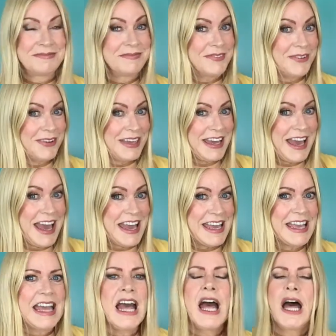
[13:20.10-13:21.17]
Okay.
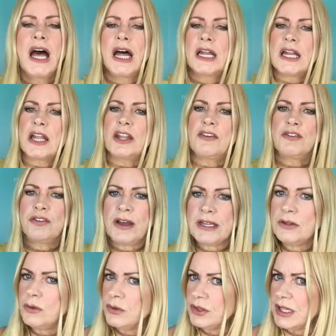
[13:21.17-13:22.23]
Now the
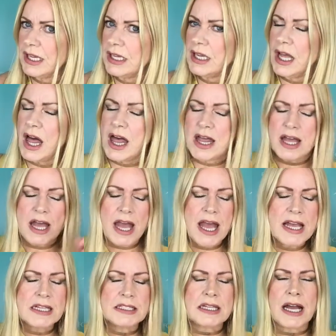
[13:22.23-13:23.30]
final thing
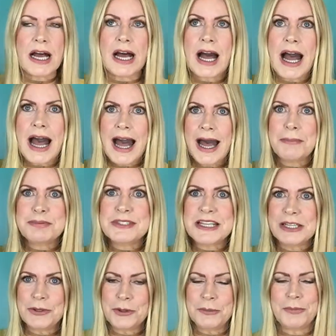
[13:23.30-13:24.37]
is an
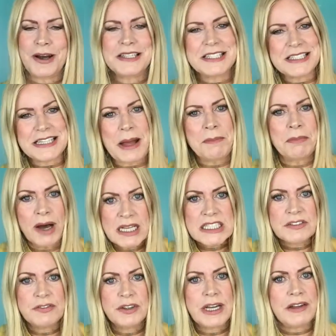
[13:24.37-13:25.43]
absolute must. It's a must
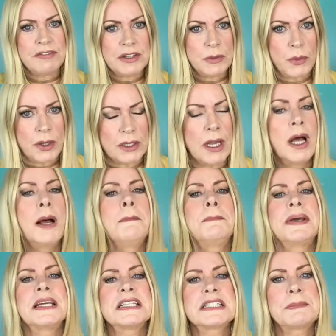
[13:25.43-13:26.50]
for everyone, but
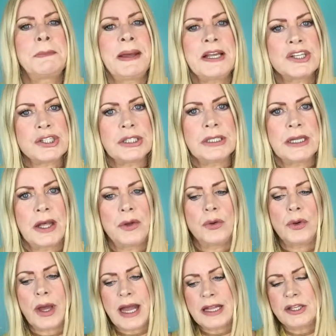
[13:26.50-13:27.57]
especially now
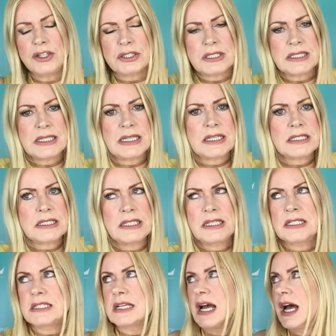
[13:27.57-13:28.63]
in your
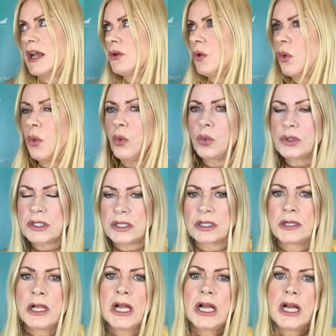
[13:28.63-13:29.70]
60s and older.
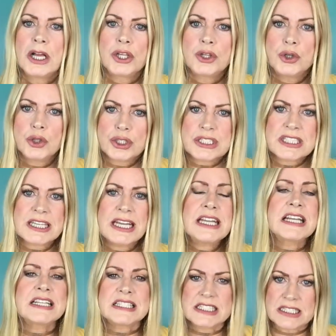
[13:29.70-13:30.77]
Your skin
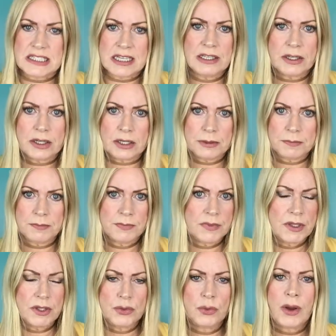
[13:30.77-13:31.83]
is thinner.
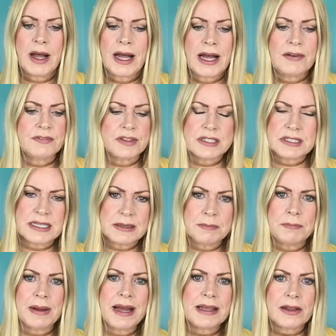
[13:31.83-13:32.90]
You don't have the same
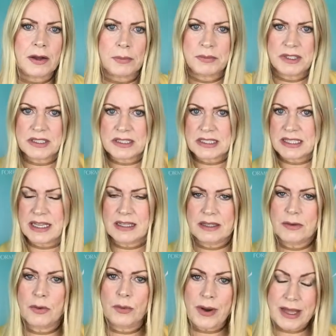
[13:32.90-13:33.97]
backup in your skin,
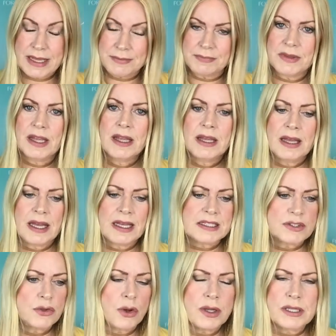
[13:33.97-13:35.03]
right? It's
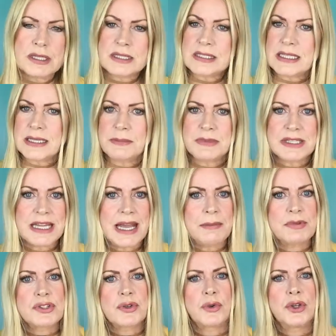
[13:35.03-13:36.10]
not got the same depth,
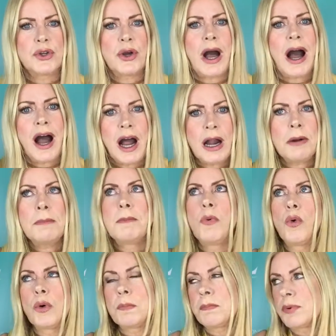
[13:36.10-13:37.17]
so you are
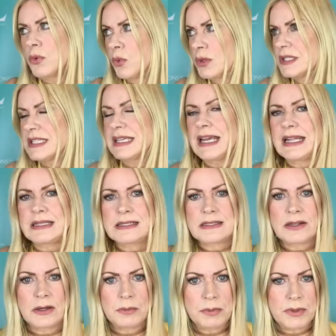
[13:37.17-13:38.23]
more prone to getting
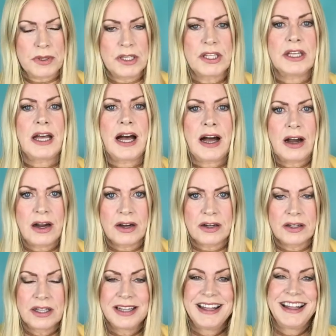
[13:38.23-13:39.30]
sunburn. You are,
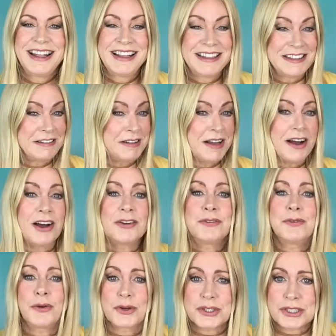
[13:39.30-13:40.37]

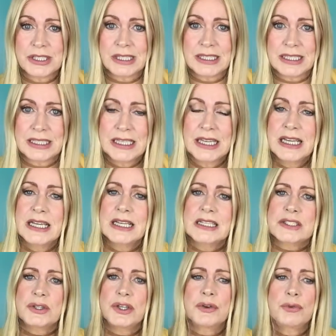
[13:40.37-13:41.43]
unfortunately.
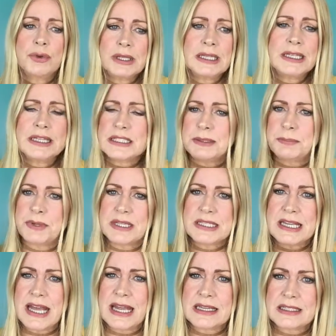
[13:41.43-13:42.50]
So you really need to
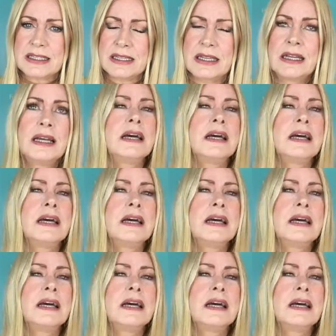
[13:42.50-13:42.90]
protect it